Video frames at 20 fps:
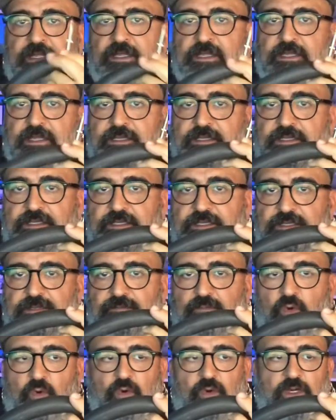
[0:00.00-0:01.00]
This is
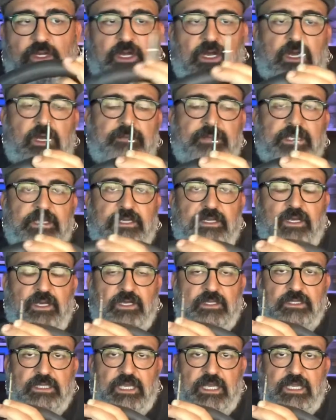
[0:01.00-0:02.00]
more common on
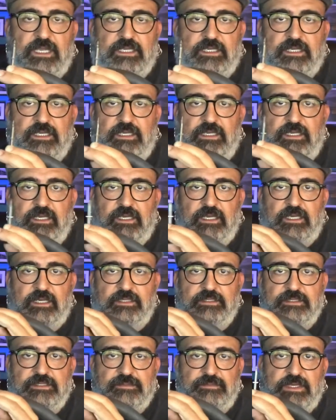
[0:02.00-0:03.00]
like the
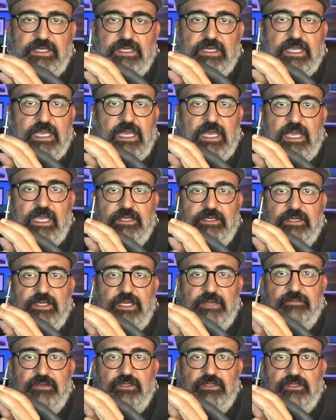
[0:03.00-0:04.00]
speedy guy in your
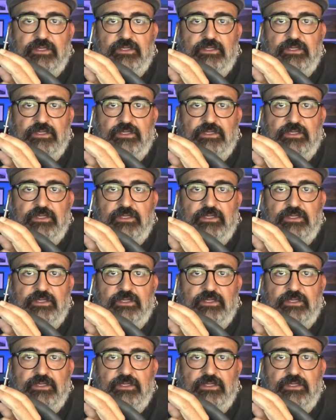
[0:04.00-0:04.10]
neighborhood,